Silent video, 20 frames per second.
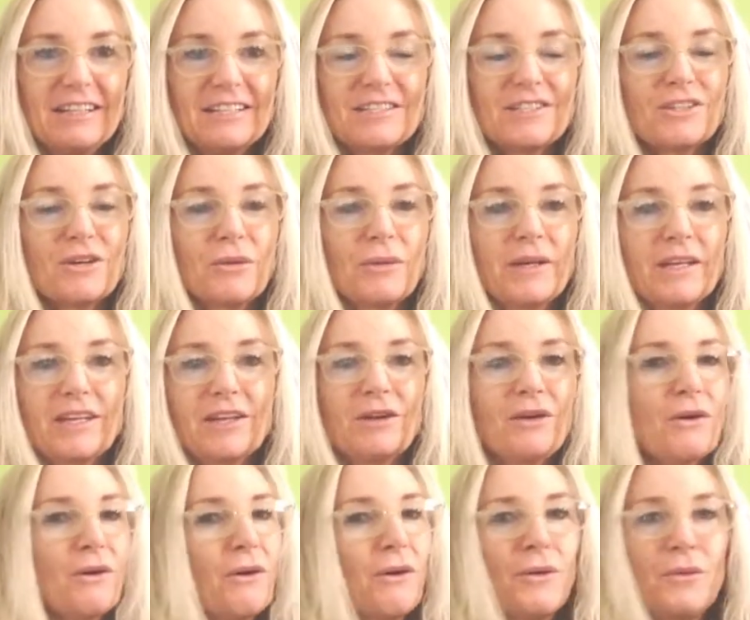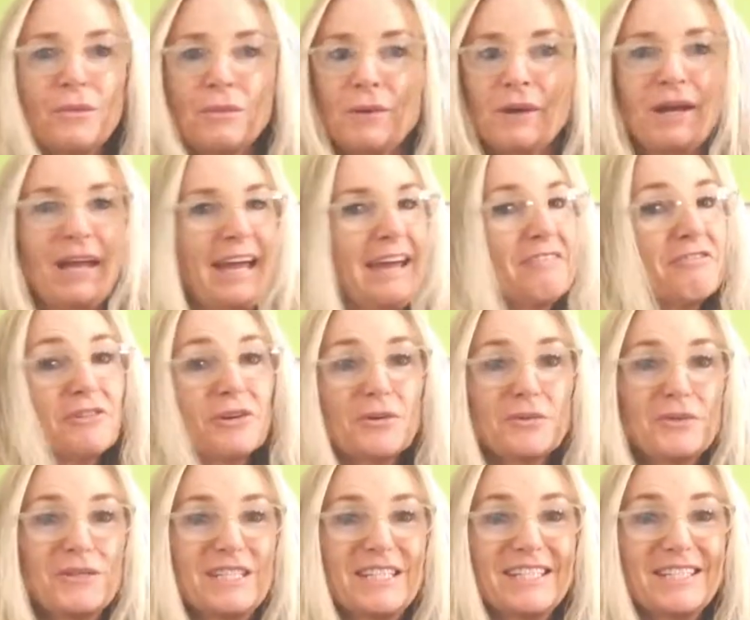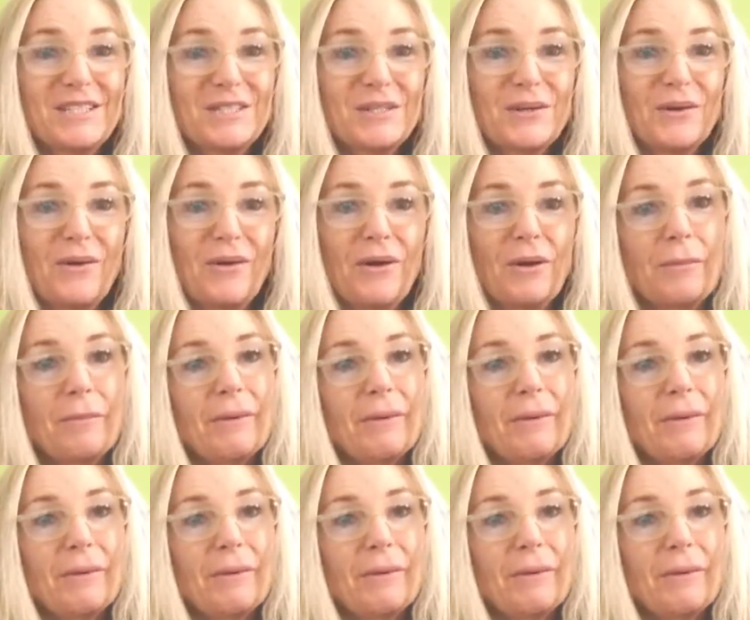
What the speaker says: so it can go wherever it wishes to go,